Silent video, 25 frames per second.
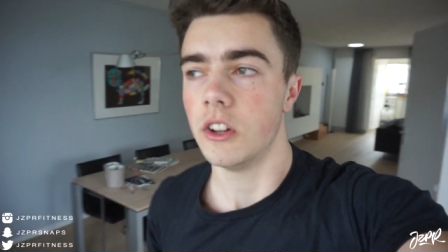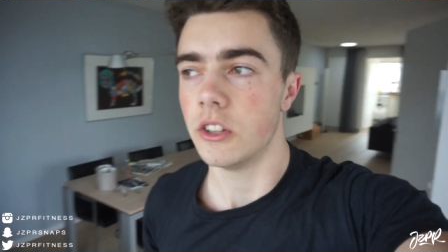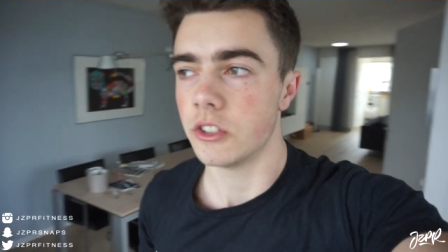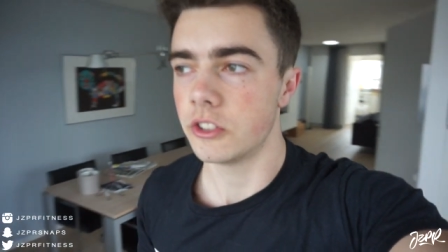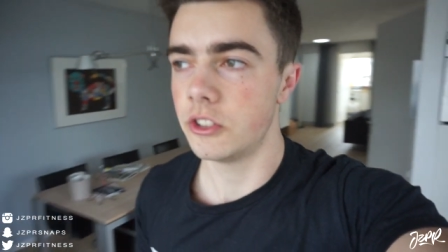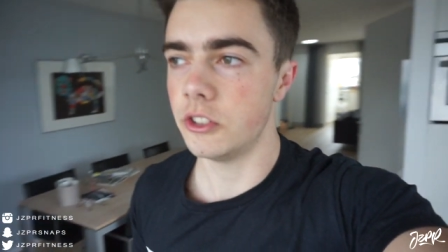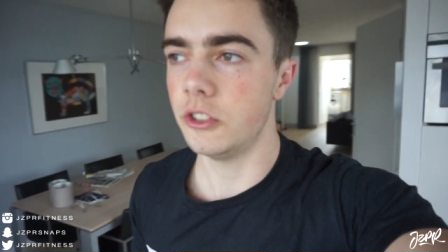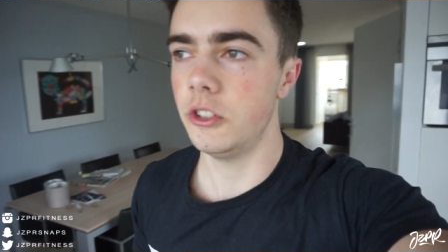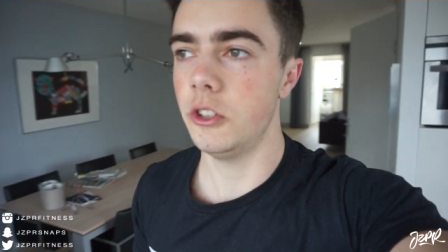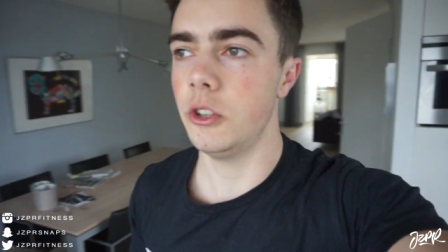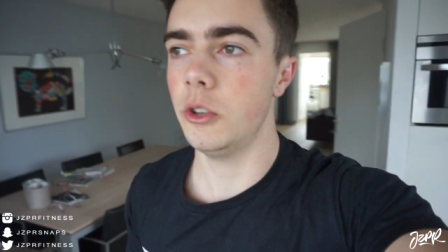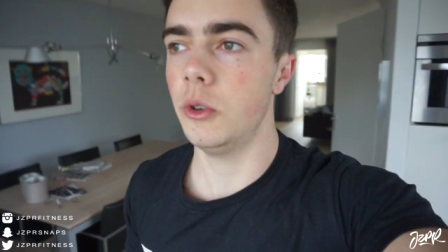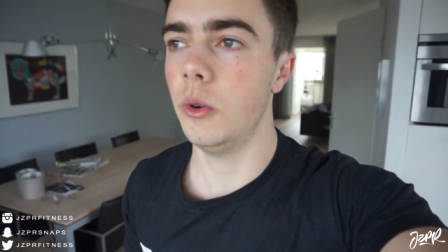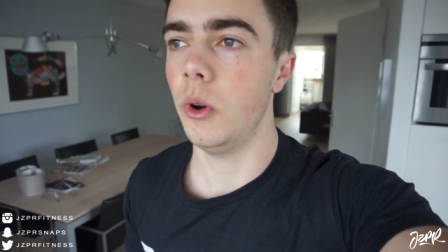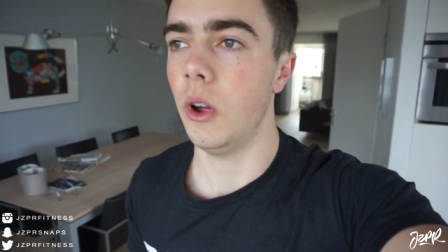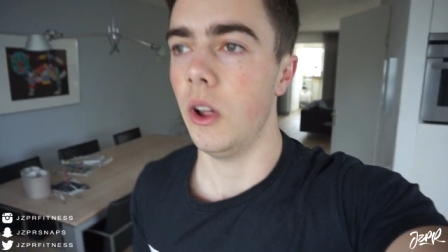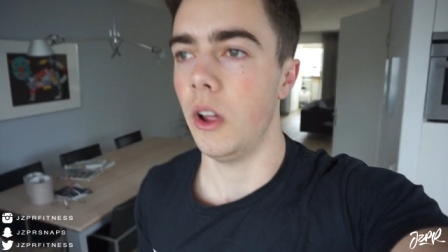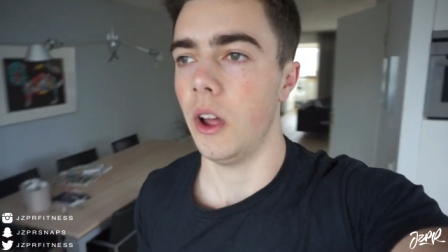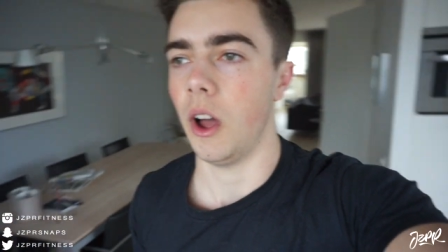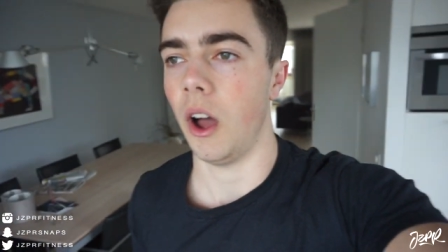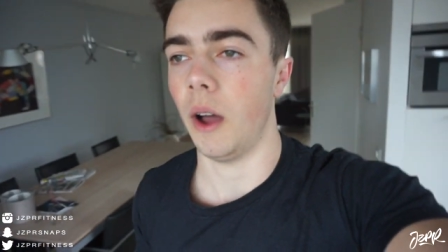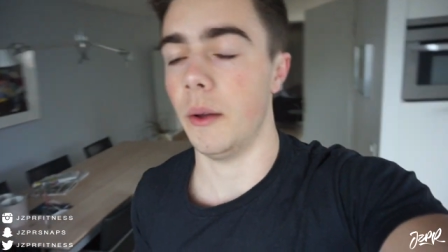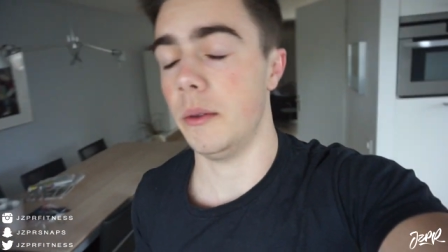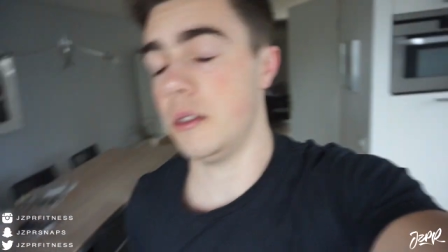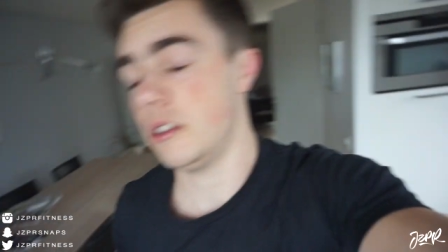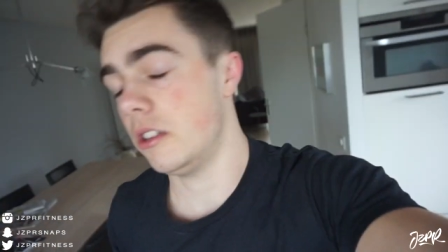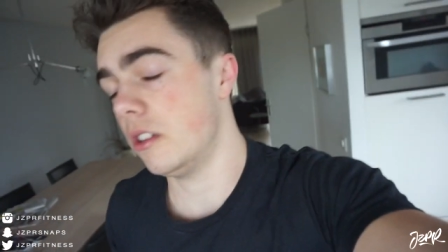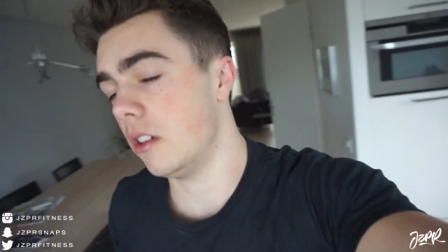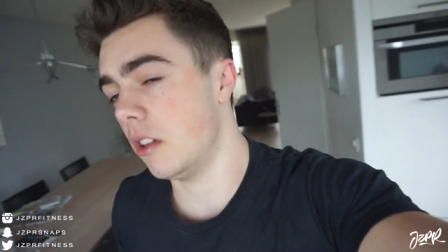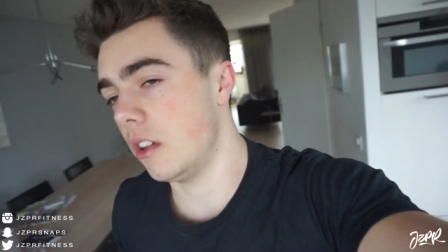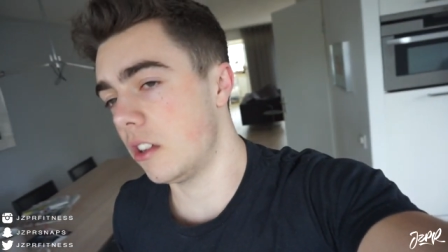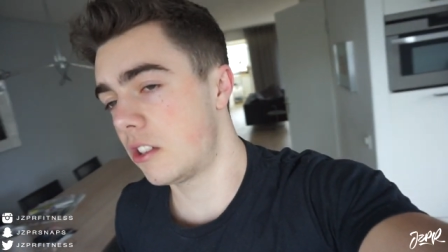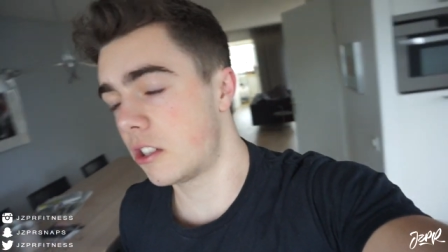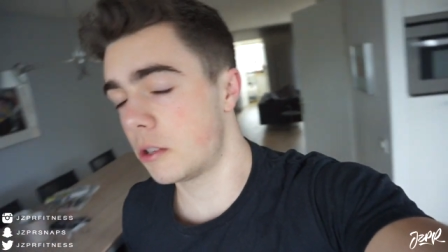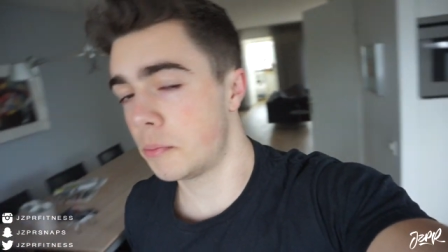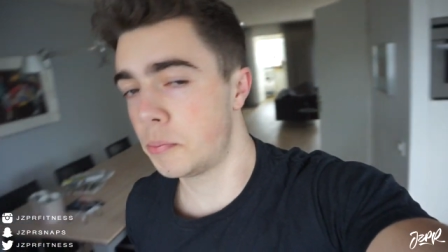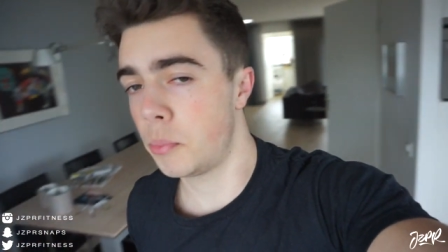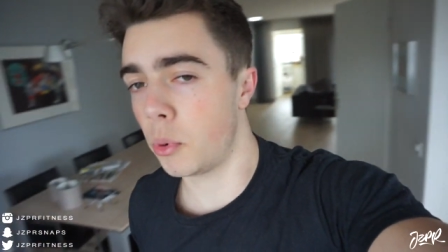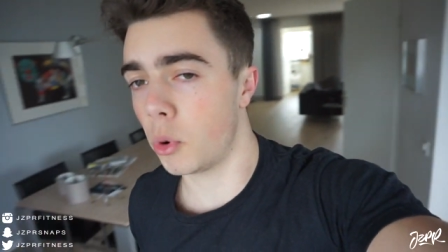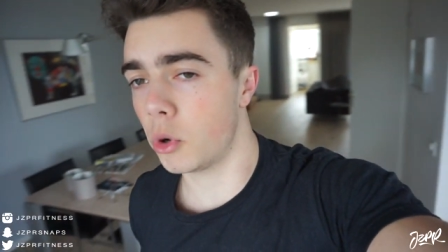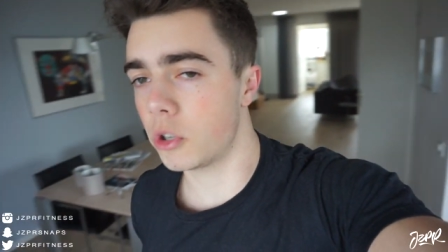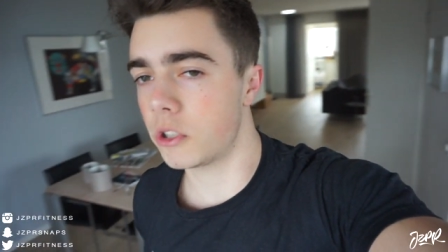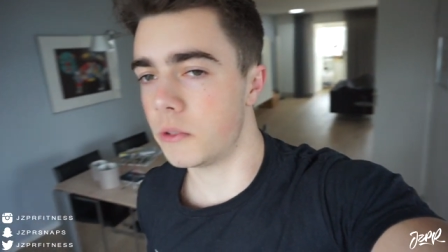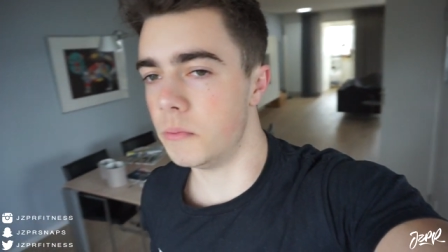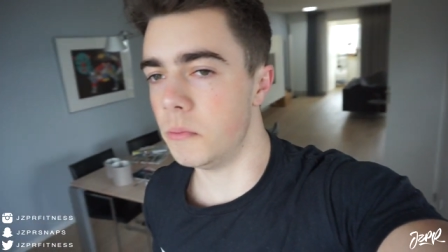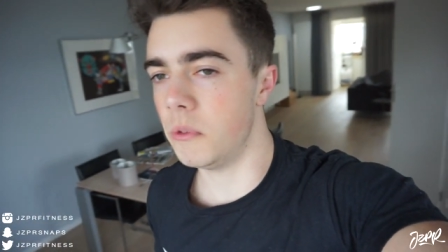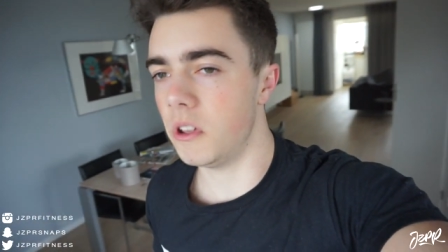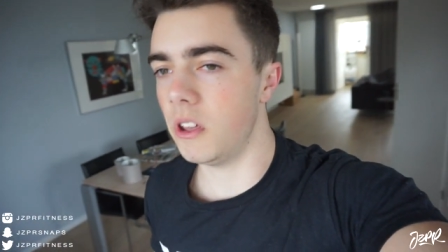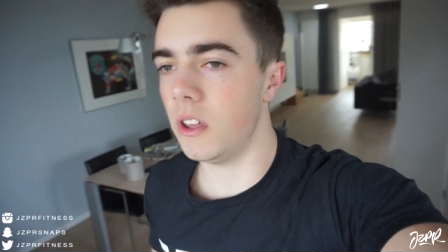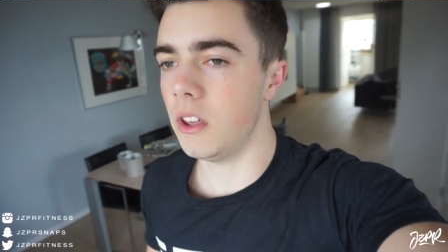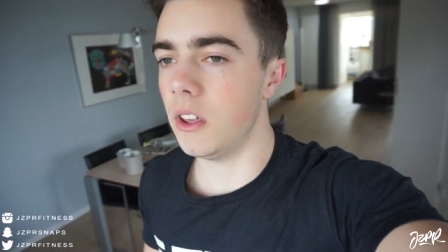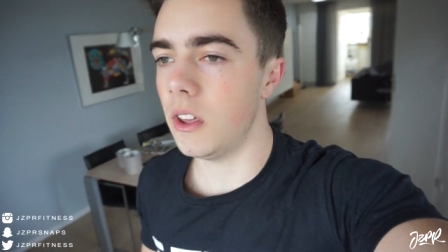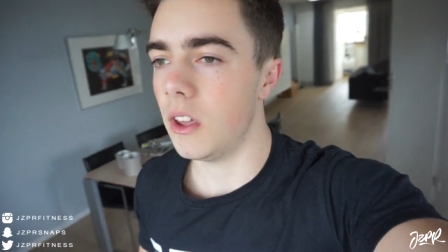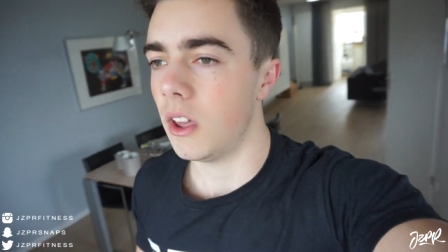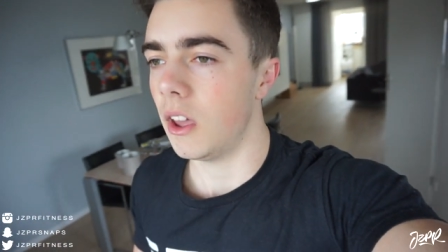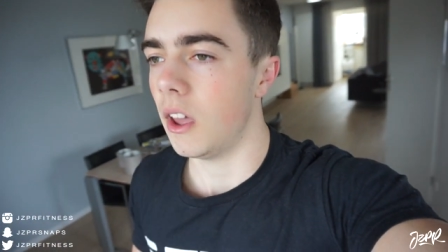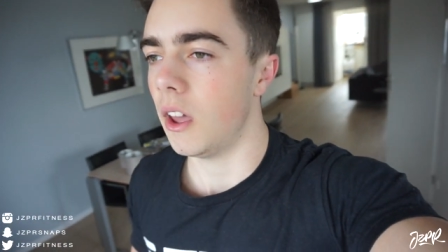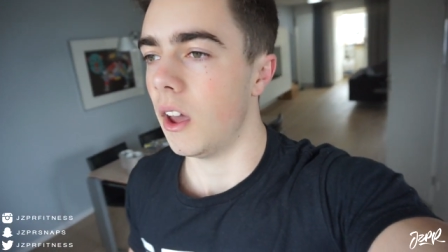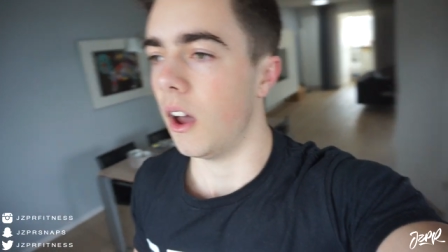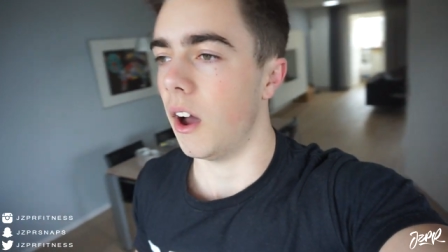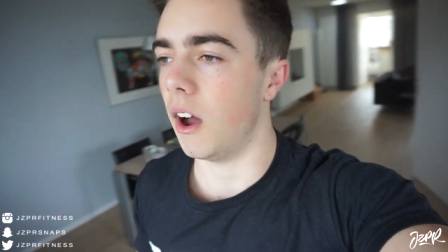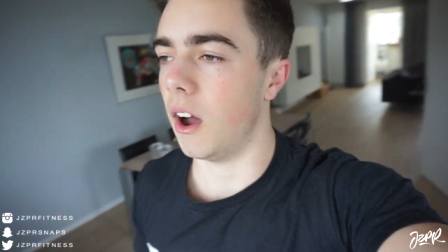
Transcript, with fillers: to do. I mean, it supports me.